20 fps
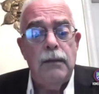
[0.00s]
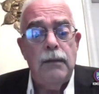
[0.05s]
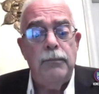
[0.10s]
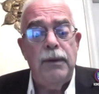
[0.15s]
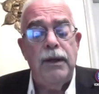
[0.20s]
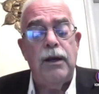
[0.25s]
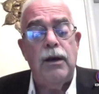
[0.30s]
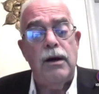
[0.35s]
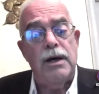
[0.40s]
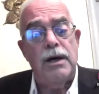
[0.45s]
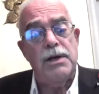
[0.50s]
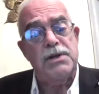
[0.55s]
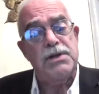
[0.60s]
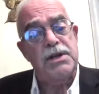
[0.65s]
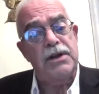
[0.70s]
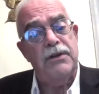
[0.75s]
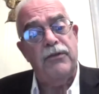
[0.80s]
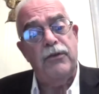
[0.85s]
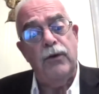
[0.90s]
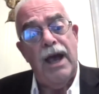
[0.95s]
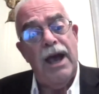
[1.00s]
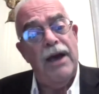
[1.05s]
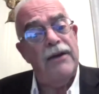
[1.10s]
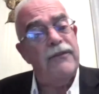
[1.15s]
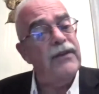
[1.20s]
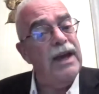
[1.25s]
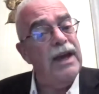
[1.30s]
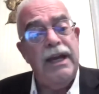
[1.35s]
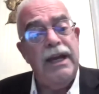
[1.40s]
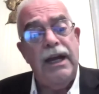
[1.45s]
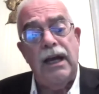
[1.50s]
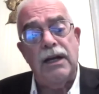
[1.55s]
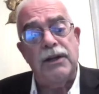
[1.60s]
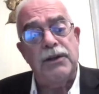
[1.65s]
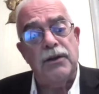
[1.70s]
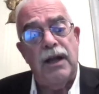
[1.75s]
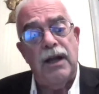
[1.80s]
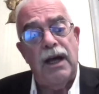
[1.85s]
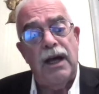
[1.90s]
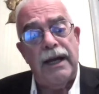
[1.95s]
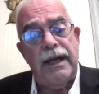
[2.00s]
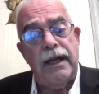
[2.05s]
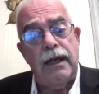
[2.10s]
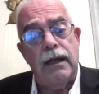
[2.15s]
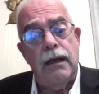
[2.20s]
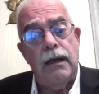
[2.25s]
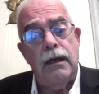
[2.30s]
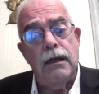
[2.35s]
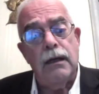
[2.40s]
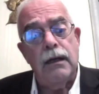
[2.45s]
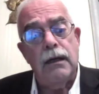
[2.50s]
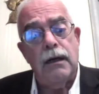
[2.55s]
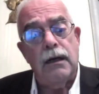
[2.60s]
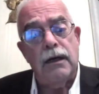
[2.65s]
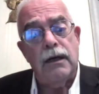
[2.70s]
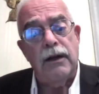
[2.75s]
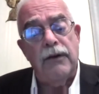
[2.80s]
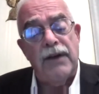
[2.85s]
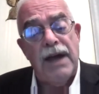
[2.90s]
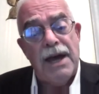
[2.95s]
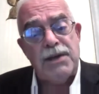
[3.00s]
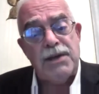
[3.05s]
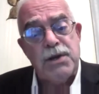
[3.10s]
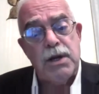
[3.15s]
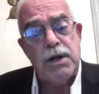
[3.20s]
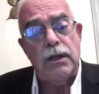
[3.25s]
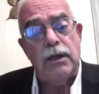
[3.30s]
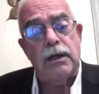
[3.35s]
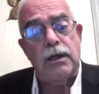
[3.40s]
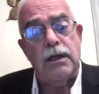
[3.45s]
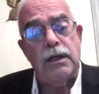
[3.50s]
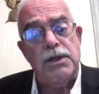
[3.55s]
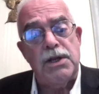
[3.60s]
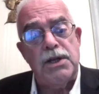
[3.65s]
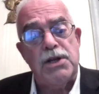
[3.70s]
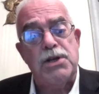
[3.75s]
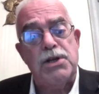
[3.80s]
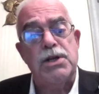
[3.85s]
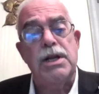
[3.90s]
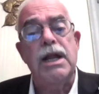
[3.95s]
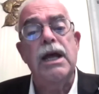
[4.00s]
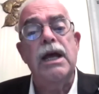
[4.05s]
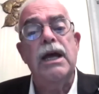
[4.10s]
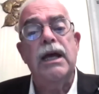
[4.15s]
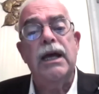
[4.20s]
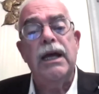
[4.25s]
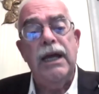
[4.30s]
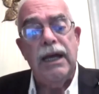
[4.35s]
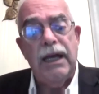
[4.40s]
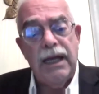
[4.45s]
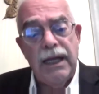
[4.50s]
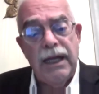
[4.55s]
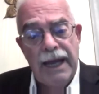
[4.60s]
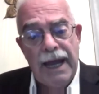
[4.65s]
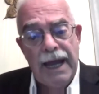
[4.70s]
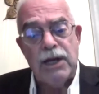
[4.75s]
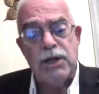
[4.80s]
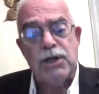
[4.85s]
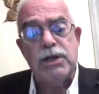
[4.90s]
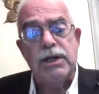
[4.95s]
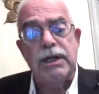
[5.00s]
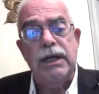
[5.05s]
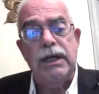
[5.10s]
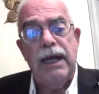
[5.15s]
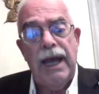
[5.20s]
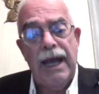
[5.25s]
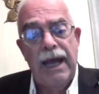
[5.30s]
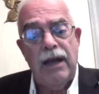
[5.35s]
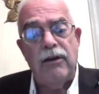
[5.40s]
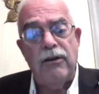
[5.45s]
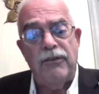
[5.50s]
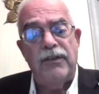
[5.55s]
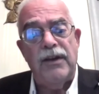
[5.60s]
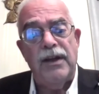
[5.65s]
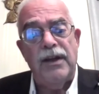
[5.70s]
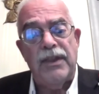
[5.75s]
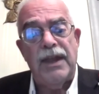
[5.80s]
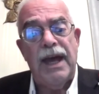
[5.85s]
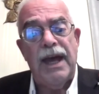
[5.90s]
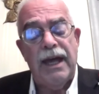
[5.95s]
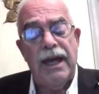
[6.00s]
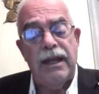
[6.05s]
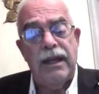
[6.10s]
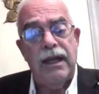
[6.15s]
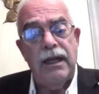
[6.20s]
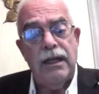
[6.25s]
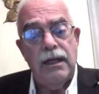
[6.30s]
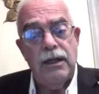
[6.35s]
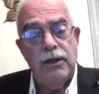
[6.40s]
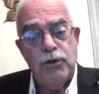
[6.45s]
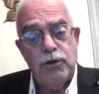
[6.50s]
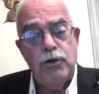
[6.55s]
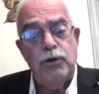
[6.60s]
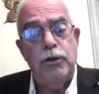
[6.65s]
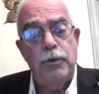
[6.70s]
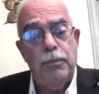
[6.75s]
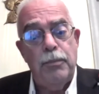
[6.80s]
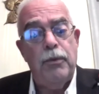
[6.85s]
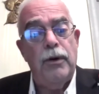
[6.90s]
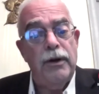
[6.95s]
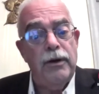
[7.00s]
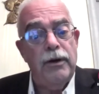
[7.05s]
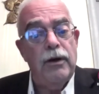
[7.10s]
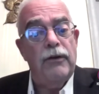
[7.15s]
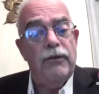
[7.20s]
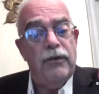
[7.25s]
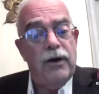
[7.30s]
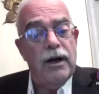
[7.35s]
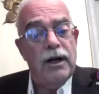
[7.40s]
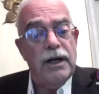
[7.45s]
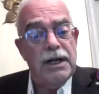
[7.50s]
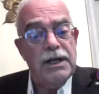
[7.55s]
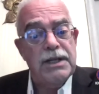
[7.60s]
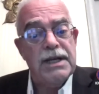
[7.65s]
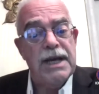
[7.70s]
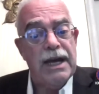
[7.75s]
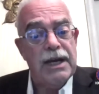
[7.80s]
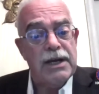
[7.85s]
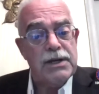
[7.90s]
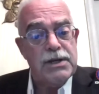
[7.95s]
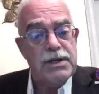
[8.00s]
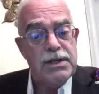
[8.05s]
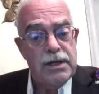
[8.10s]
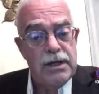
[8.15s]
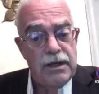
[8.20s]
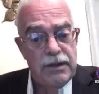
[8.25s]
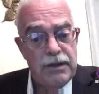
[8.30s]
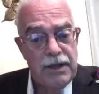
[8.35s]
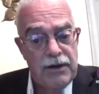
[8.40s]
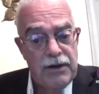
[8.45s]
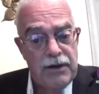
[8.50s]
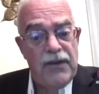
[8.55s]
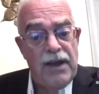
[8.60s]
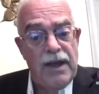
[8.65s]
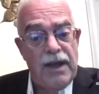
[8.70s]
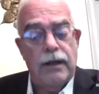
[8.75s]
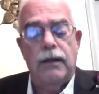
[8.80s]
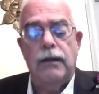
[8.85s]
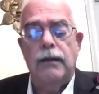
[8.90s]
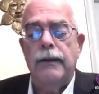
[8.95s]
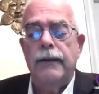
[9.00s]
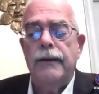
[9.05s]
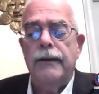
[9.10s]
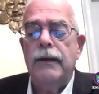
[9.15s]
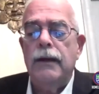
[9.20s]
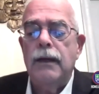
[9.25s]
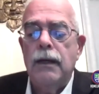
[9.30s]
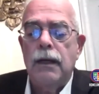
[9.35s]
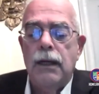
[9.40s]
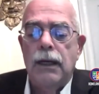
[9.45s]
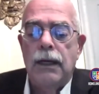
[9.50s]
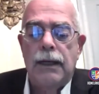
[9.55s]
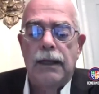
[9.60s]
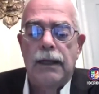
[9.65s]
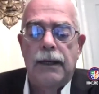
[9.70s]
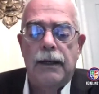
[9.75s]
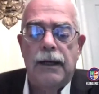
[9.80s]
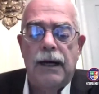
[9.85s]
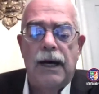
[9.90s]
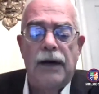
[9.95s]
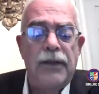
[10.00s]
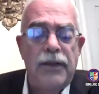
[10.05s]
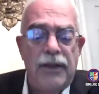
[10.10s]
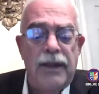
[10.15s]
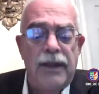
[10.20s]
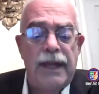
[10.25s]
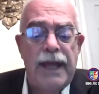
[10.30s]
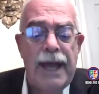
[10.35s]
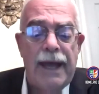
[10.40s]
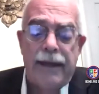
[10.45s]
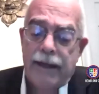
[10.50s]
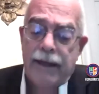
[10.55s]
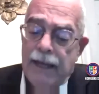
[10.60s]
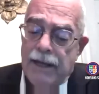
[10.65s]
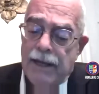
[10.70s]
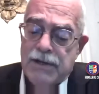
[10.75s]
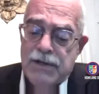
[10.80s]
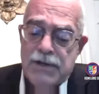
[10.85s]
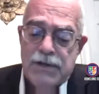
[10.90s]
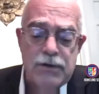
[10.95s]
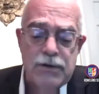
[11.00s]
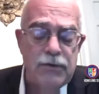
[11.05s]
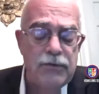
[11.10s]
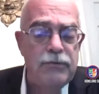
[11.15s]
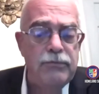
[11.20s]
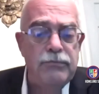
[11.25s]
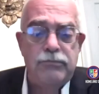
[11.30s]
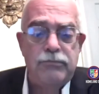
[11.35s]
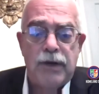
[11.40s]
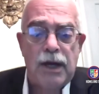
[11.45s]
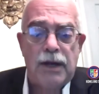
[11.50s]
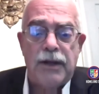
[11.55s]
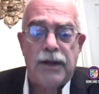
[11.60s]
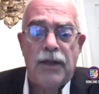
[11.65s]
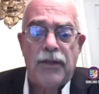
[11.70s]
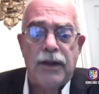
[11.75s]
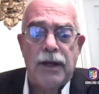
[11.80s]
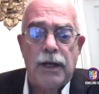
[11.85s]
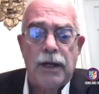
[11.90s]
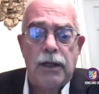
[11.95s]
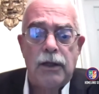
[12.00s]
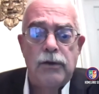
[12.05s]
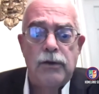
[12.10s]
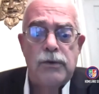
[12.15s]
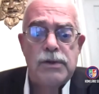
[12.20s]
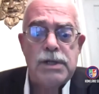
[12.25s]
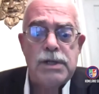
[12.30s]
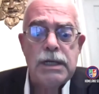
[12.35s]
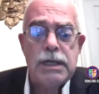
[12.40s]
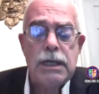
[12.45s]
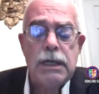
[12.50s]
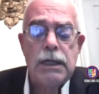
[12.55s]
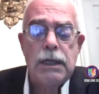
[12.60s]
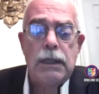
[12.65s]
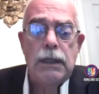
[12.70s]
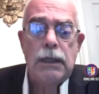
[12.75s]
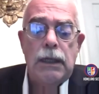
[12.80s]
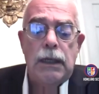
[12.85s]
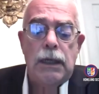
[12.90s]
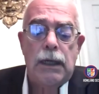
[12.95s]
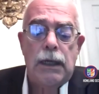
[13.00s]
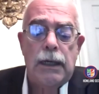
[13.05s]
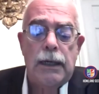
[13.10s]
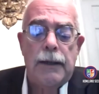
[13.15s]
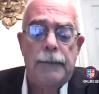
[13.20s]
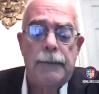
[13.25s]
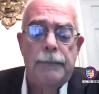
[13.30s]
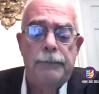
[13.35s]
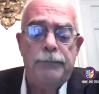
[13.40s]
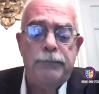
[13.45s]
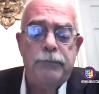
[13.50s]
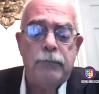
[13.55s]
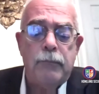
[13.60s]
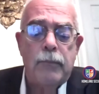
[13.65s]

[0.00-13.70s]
because if you have any underlying cardiovascular condition, it can actually aggravate that to the point of heart attacks that are fatal. Uh, other than that, yes, you've got nothing to lose. Um,